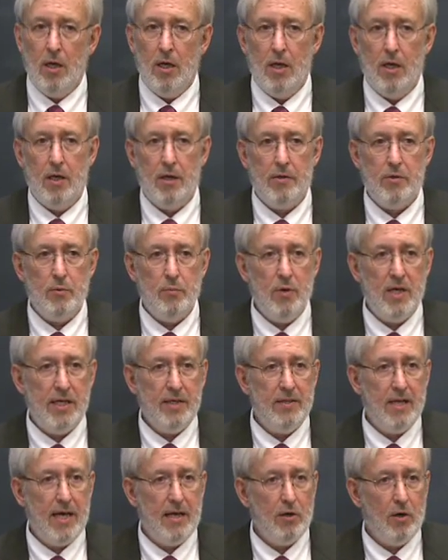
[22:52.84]
Uh, you
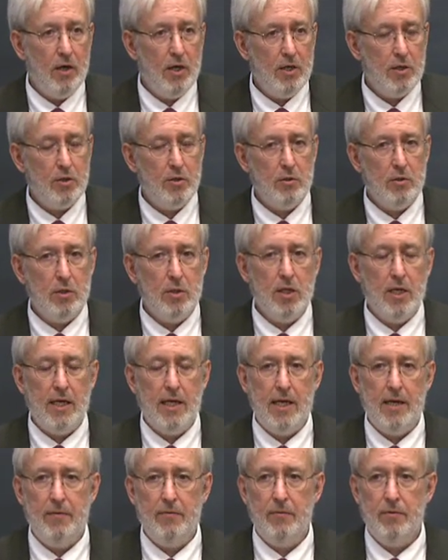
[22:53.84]
read that article
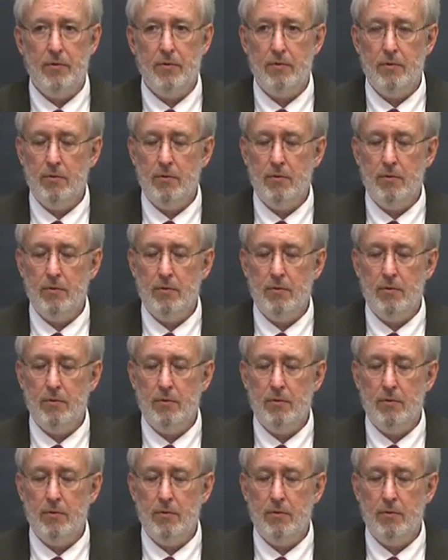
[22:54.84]
and